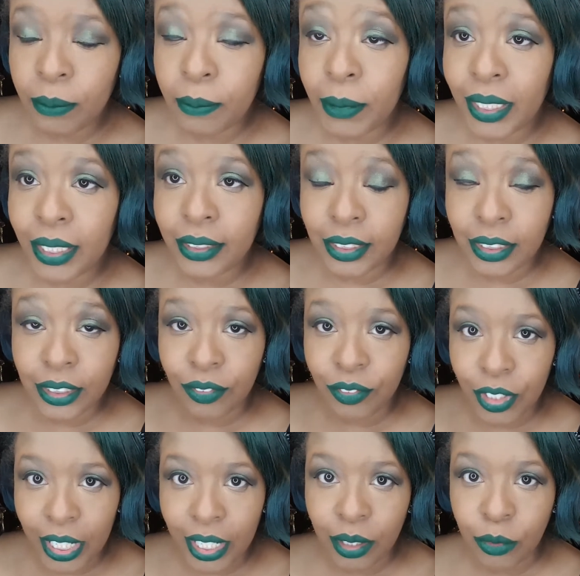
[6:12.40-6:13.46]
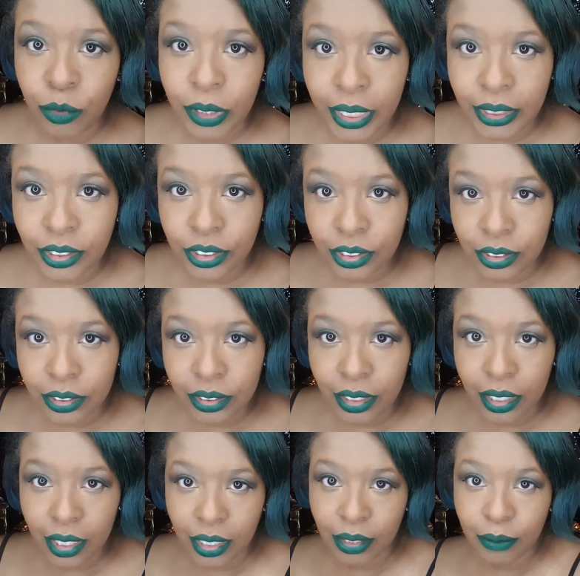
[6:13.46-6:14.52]
But this is a very rich
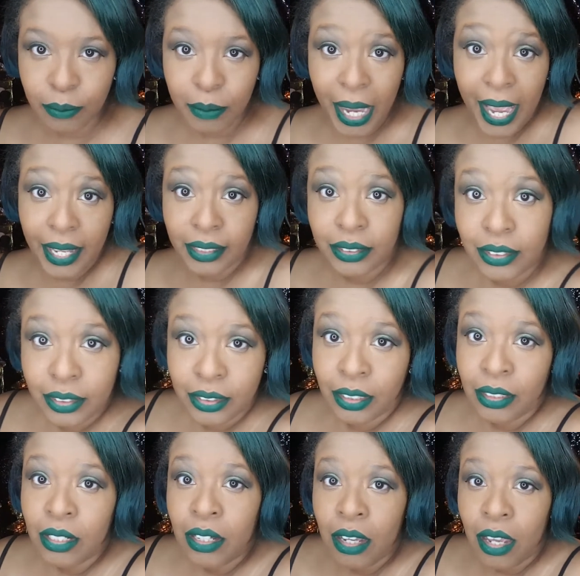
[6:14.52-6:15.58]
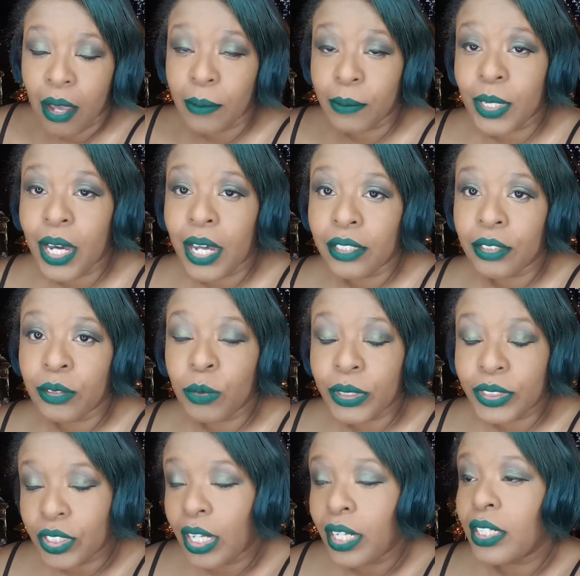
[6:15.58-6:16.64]
and matte color,
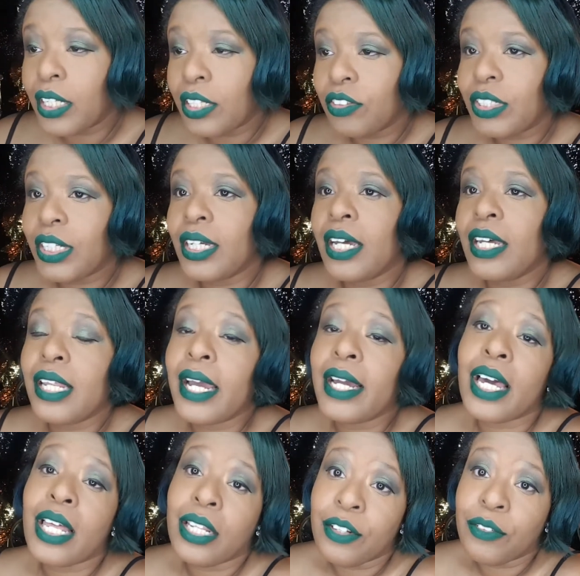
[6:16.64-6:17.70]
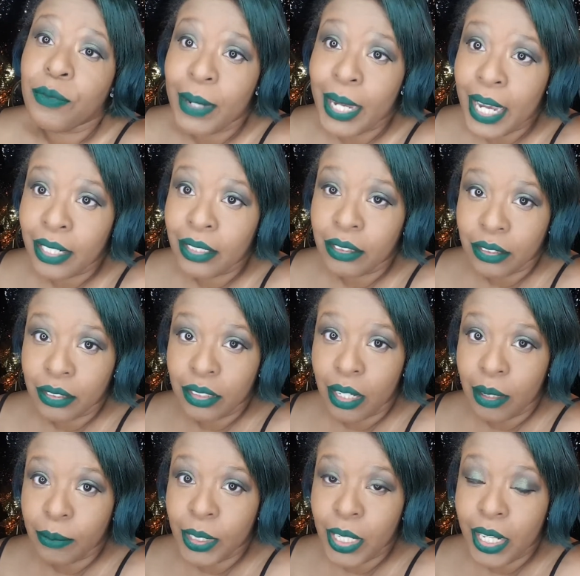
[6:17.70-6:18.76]
which another thing I like. I love matte
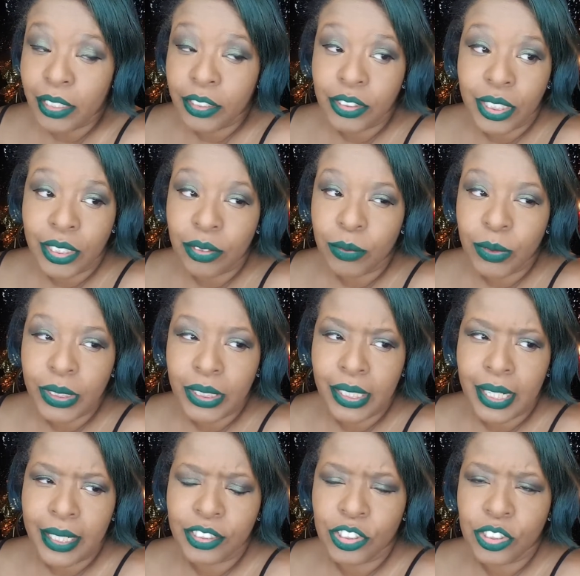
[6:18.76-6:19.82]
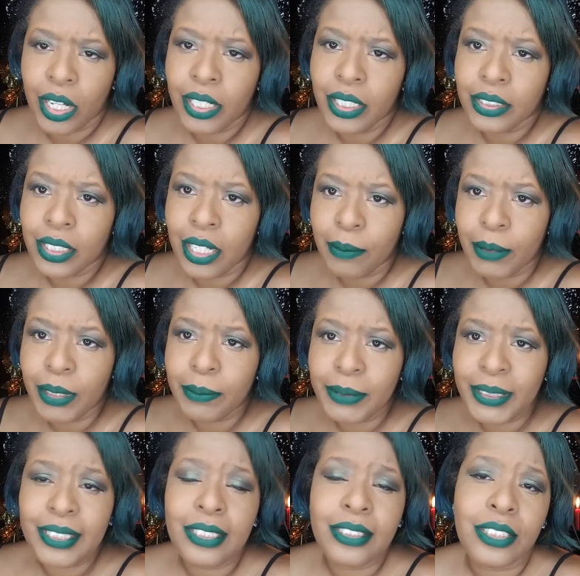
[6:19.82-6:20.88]
colors. I don't really like shiny type
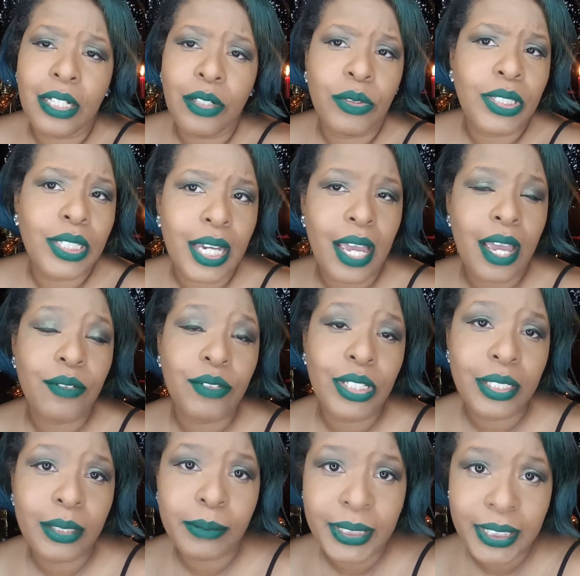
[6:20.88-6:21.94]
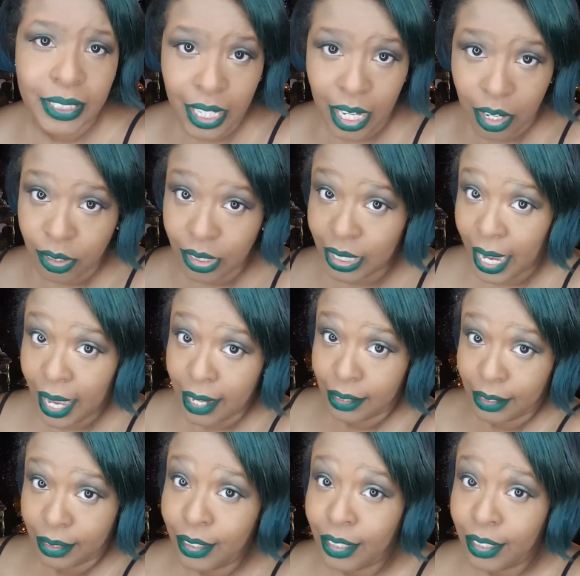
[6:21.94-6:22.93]
lipsticks. I don't think I have the lips to carry that.